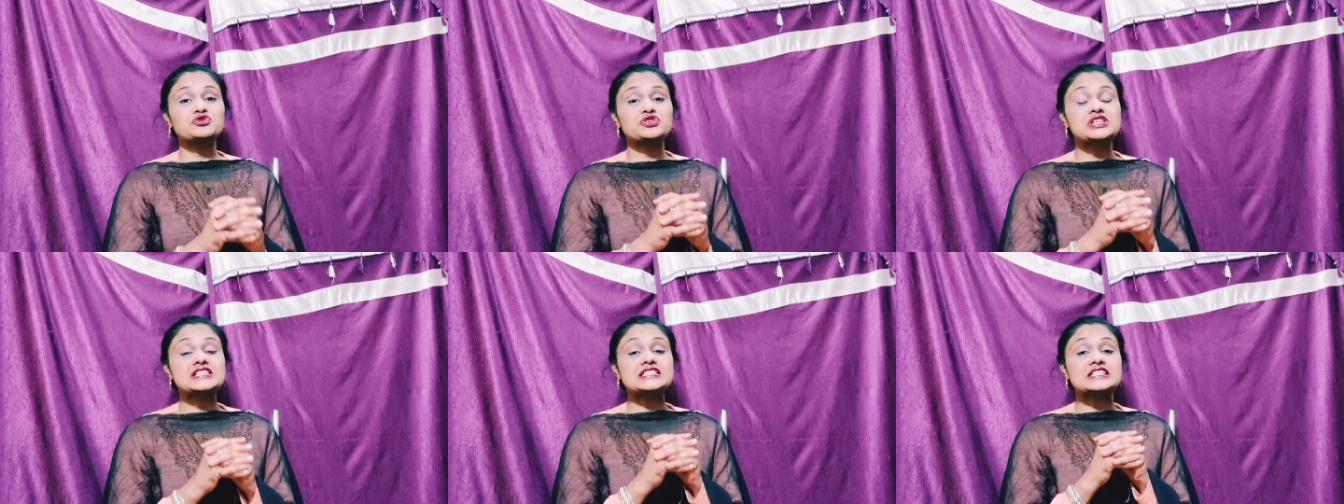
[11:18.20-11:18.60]

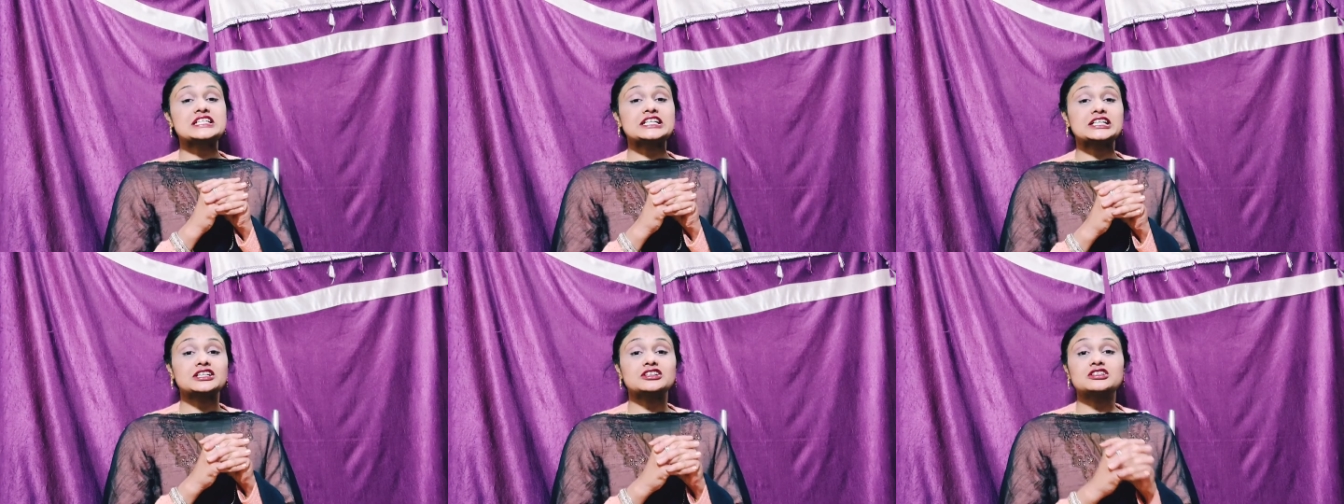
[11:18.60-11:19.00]
feels
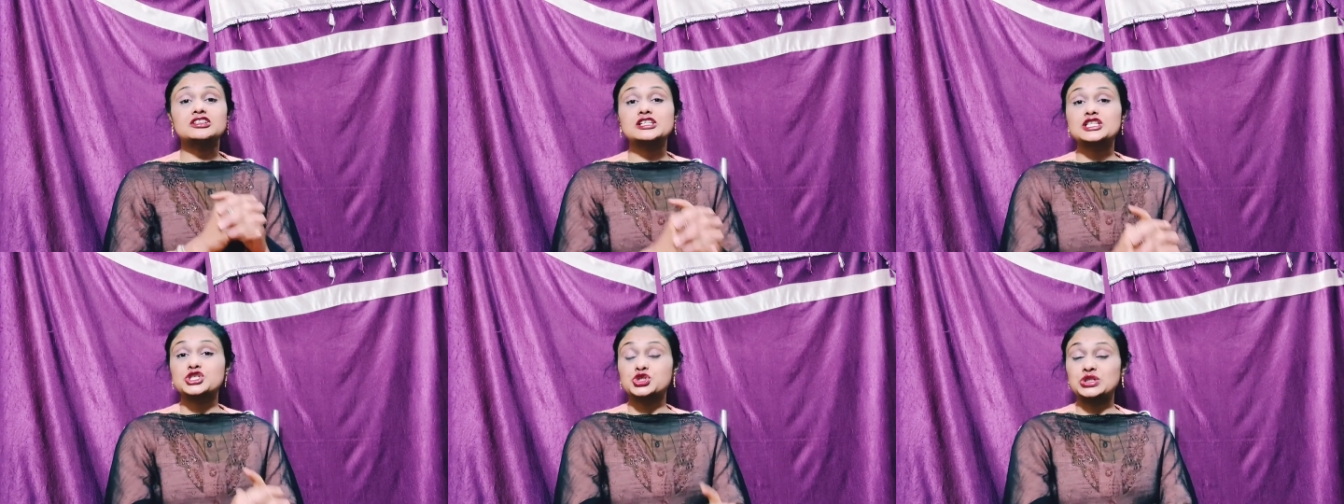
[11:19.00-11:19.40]

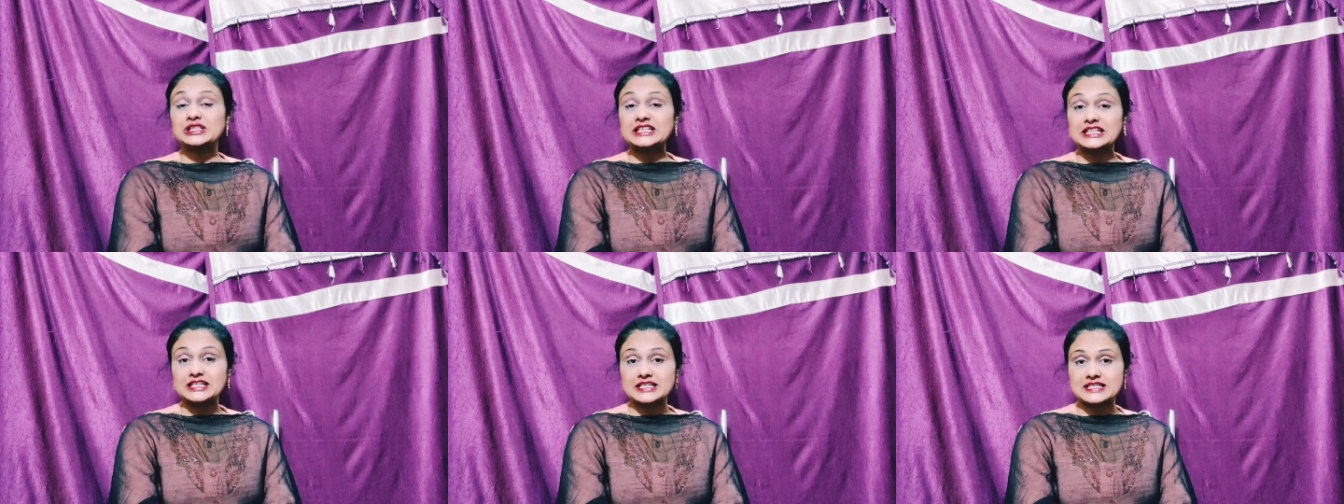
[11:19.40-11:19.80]
internal
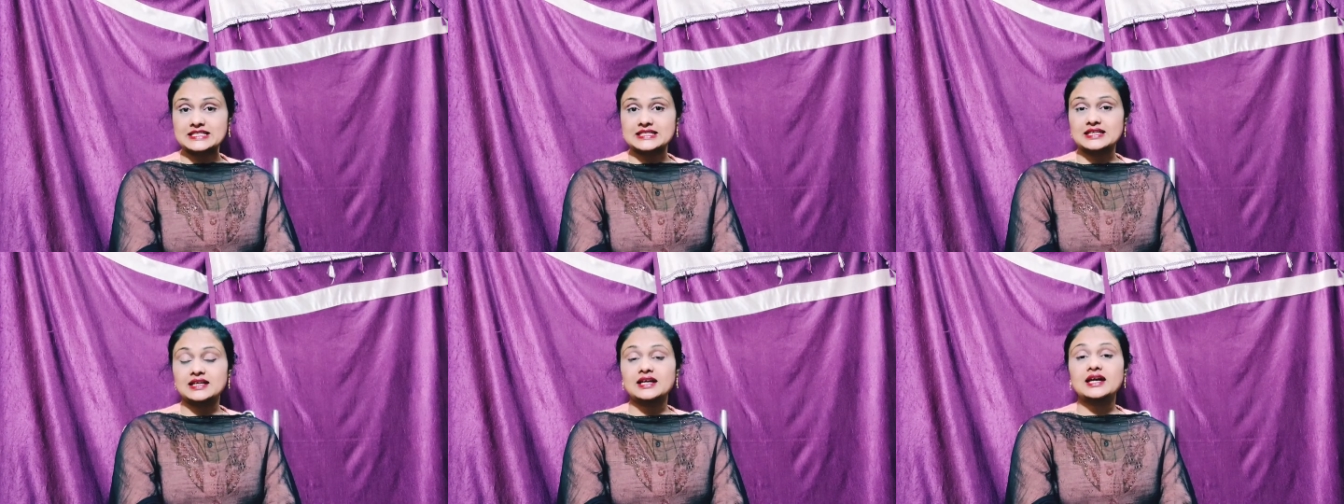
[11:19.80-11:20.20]
chilliness.